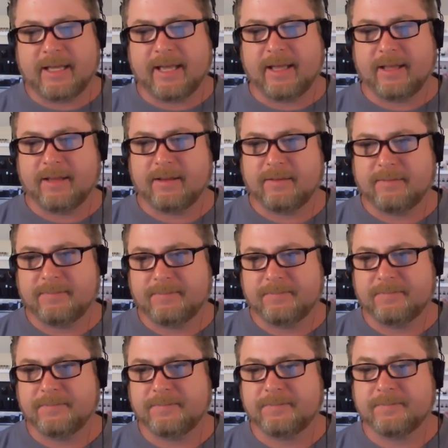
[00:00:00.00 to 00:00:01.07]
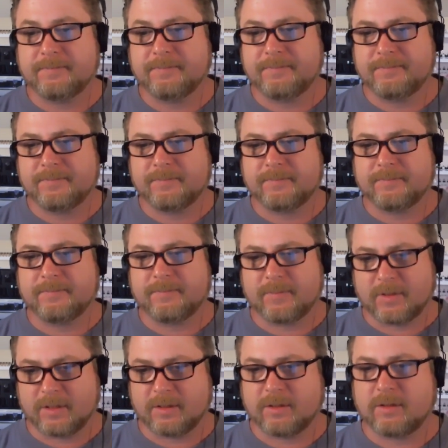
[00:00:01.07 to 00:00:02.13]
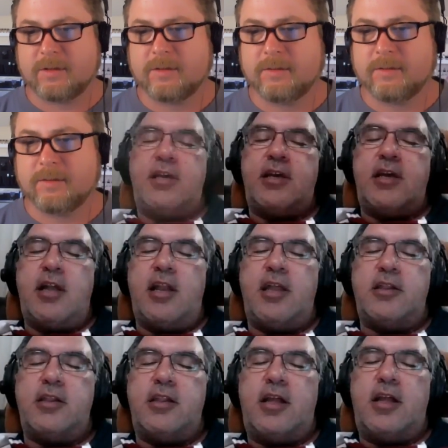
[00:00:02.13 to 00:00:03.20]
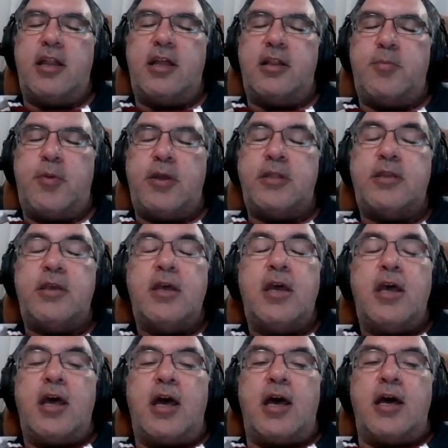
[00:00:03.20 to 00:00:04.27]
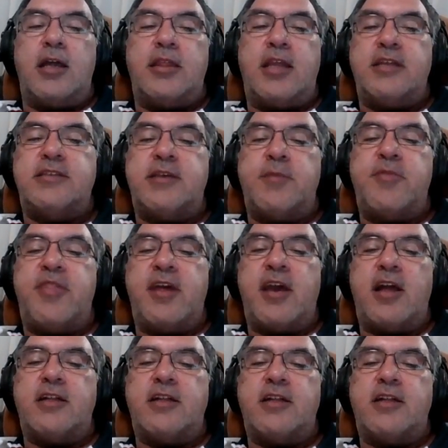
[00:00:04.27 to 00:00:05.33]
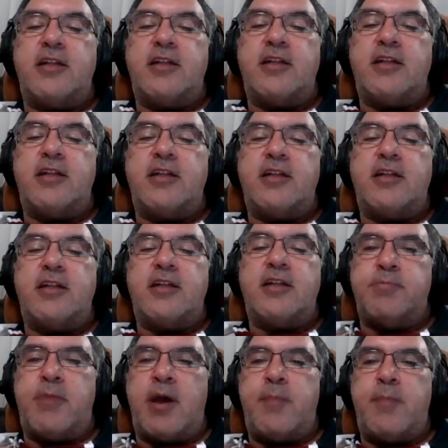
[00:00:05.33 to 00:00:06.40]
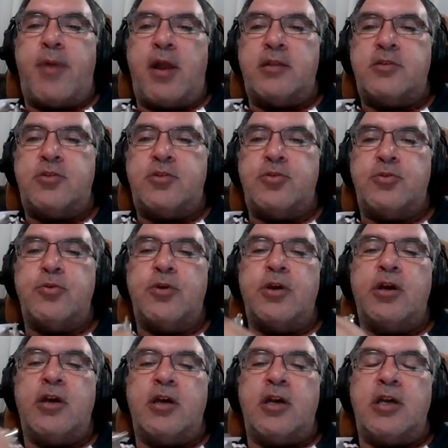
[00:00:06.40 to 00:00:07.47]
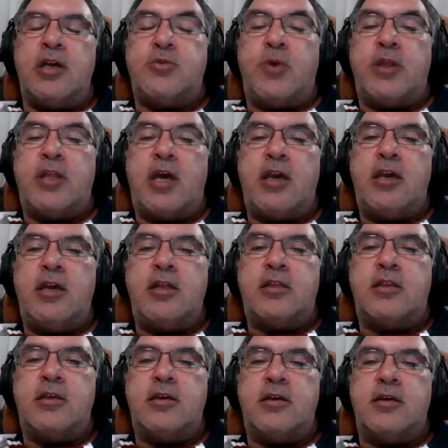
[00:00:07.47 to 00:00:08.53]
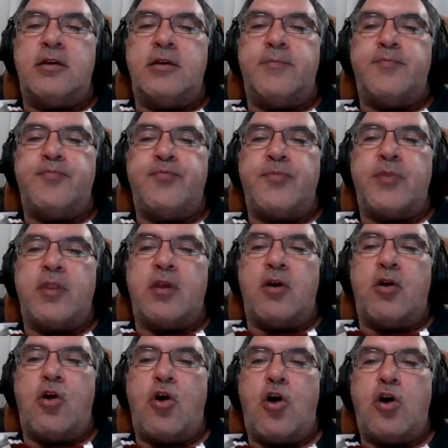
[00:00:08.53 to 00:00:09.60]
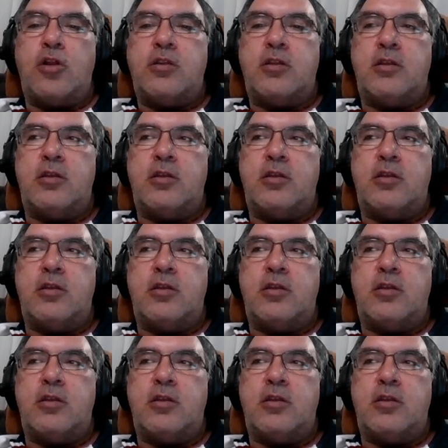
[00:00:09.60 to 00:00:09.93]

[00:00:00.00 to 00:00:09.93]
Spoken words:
is. Sorry, Steve. Just a little point. There is something else that ruins my palate too. It's when I eat hot